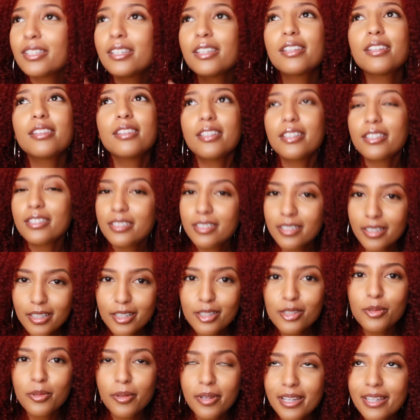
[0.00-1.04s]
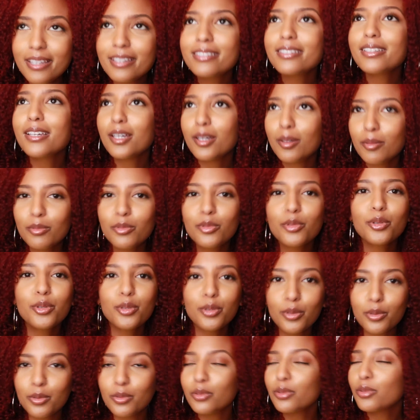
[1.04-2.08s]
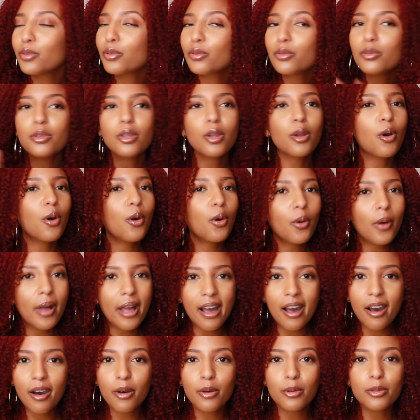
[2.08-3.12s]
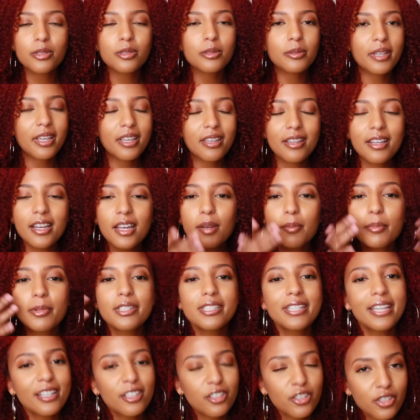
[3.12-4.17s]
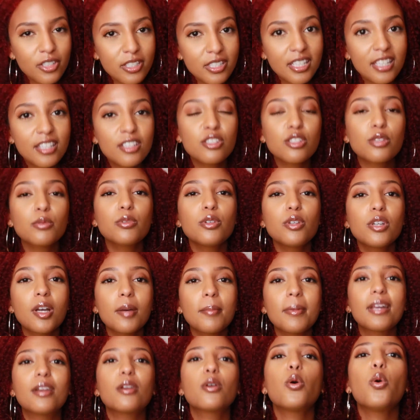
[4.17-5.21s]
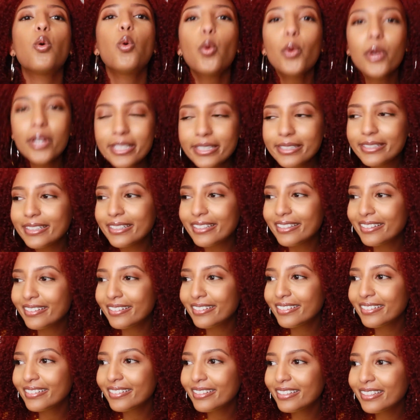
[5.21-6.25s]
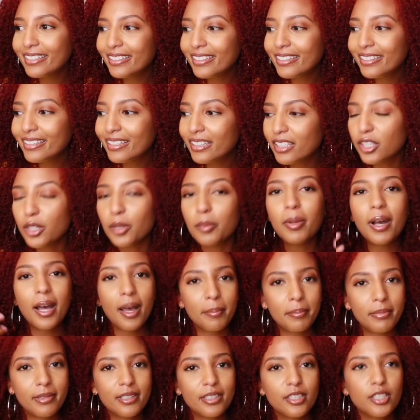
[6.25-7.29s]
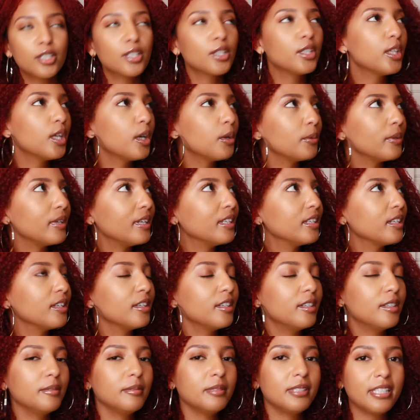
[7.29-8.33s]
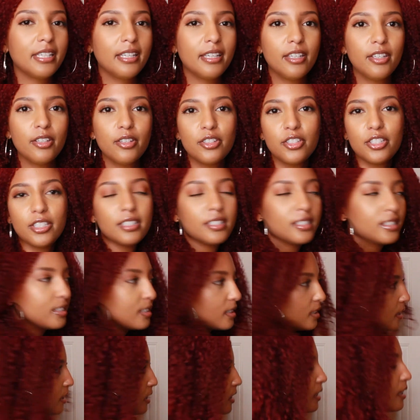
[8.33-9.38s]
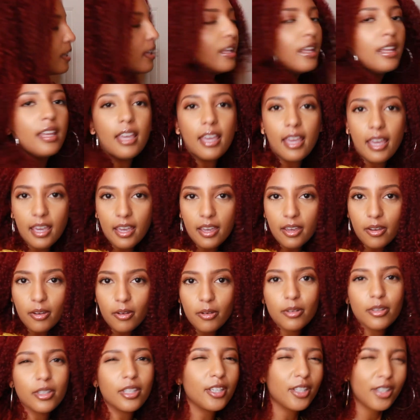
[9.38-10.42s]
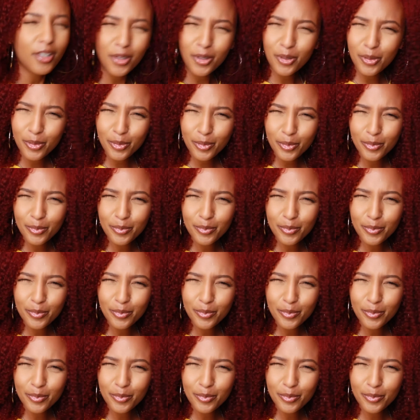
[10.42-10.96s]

the sun's rays come through your whole house, okay? You gotta protect your skin so when you come out of quarantine, you're popping, you're glowing, you know what I'm saying? You just, ew, you know?